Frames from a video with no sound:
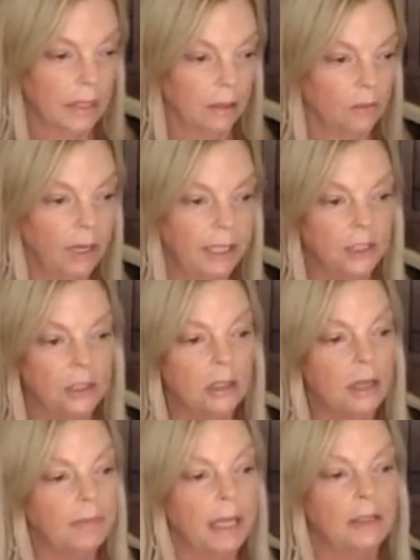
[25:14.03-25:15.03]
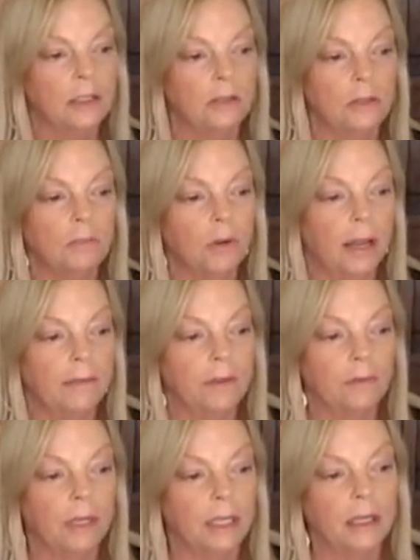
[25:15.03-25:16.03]
Rachel, I'm not doing
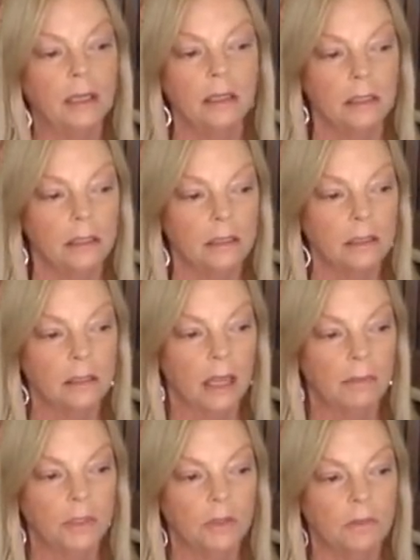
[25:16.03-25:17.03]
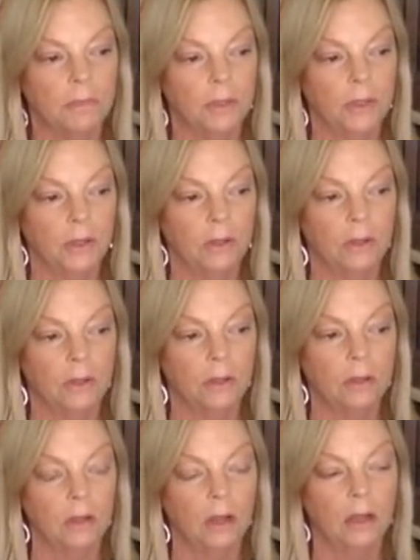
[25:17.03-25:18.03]
private readings. I'm doing
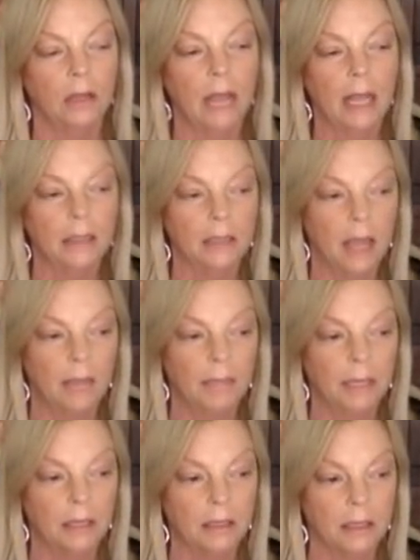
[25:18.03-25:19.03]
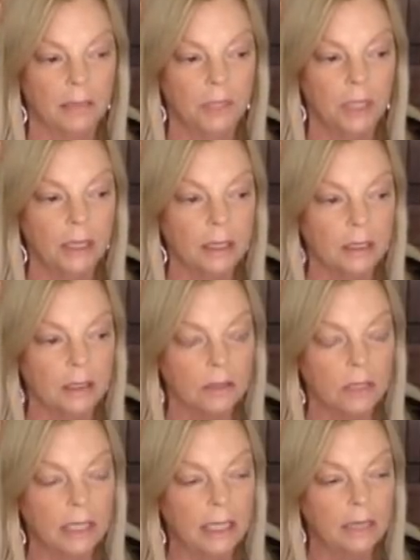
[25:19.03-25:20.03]
political and hot topic subjects. You
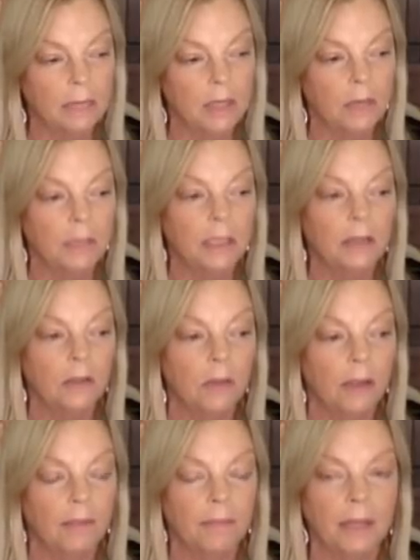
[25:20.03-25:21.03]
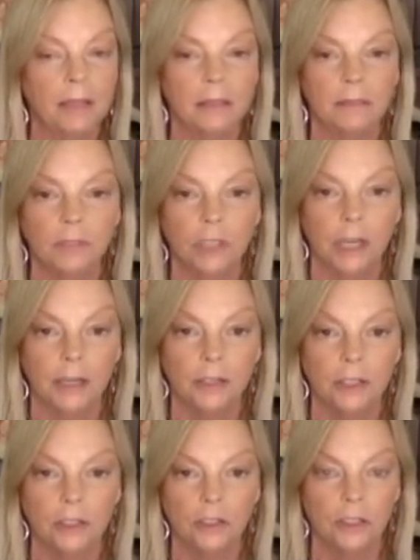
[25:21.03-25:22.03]
can email me at
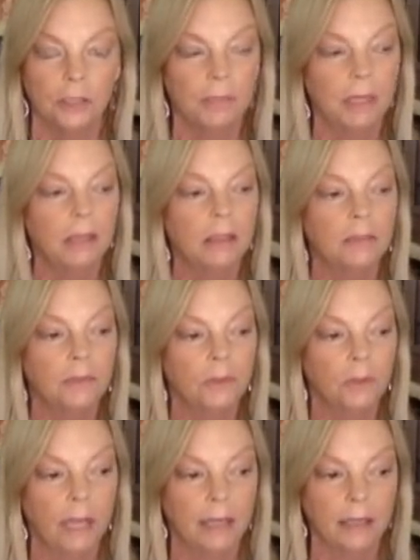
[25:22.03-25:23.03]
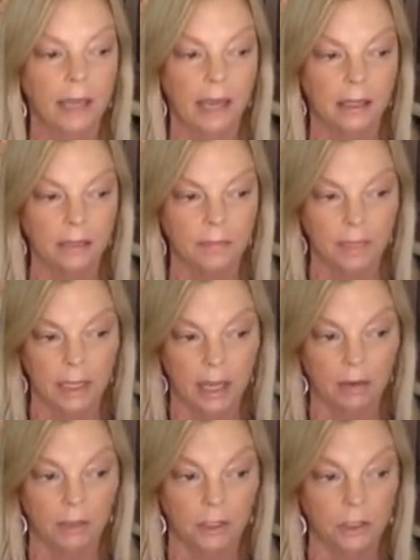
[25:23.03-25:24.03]
thewayofpositivechange@gmail.com if you'd like to ask me
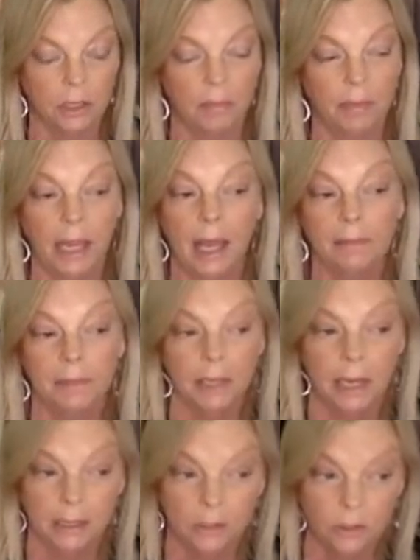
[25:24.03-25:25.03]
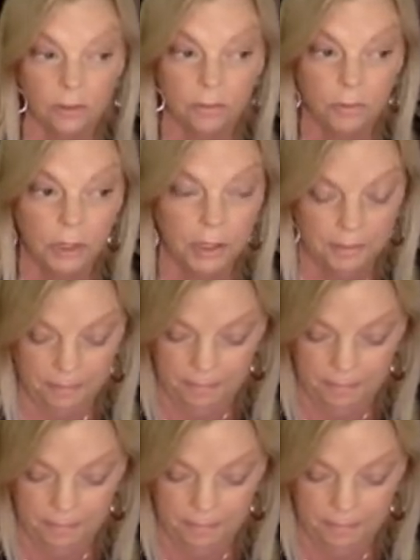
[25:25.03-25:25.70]
that question. I'll be happy to answer it for you.